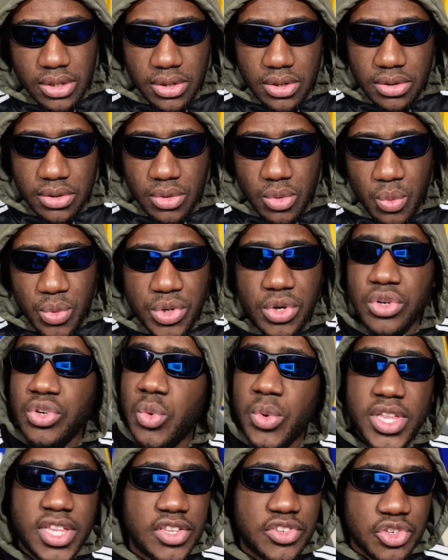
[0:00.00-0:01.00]
we don't know whether
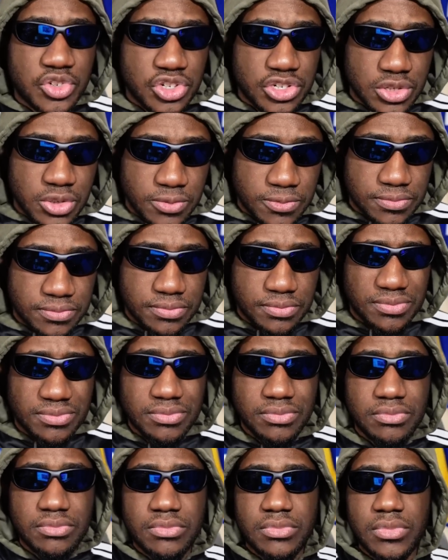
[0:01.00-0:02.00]
this is true.
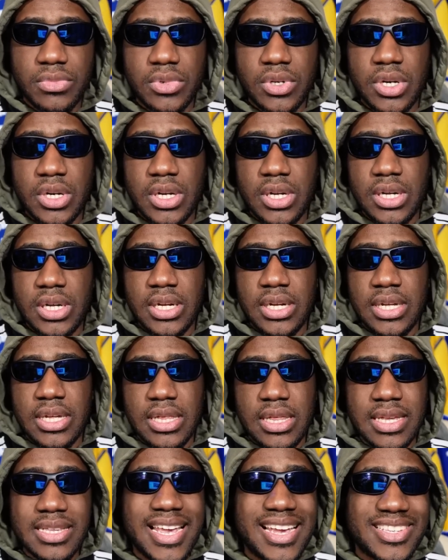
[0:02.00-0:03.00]
This
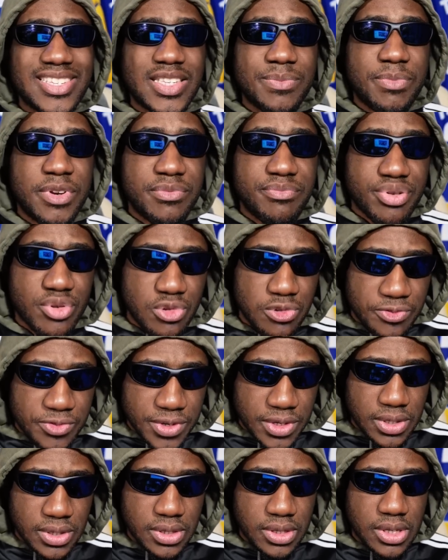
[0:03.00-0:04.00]
hasn't been proven.
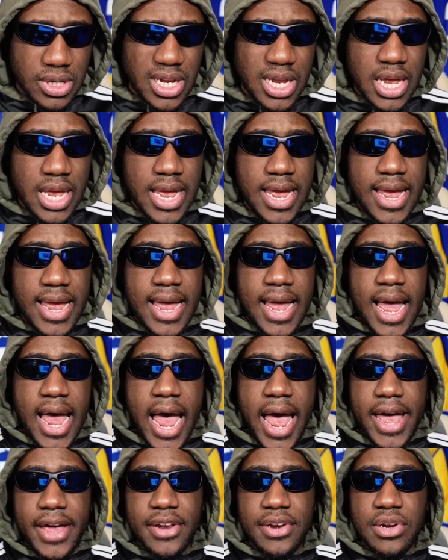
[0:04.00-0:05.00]

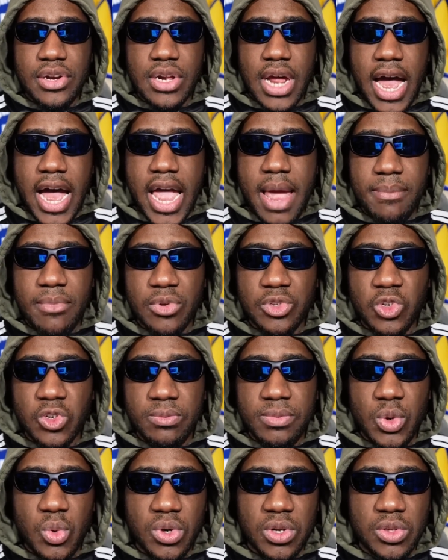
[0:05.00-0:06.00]
And I am not going to
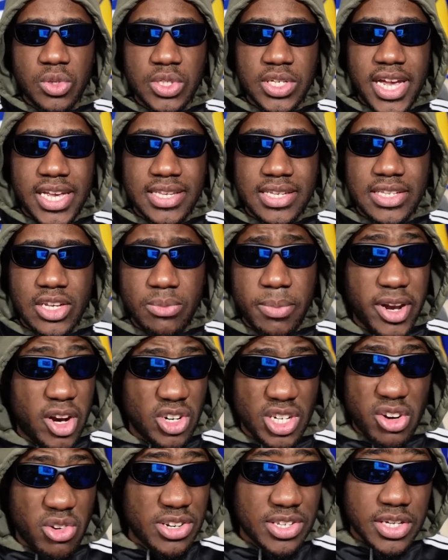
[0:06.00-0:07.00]
be one of those guys that said, my God,
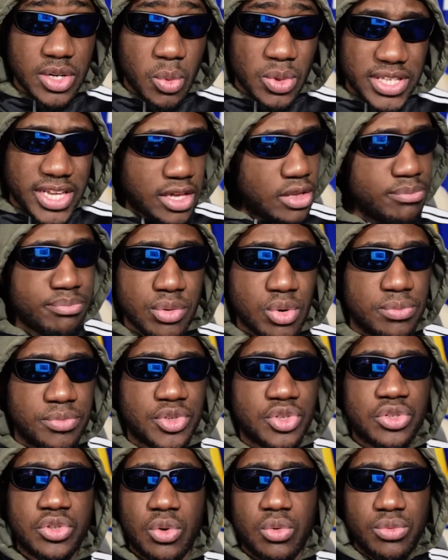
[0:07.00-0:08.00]
Leroy Sane, what the hell? Boom.
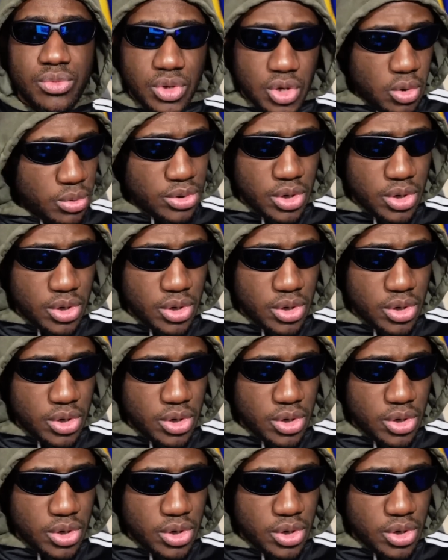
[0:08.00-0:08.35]
So no.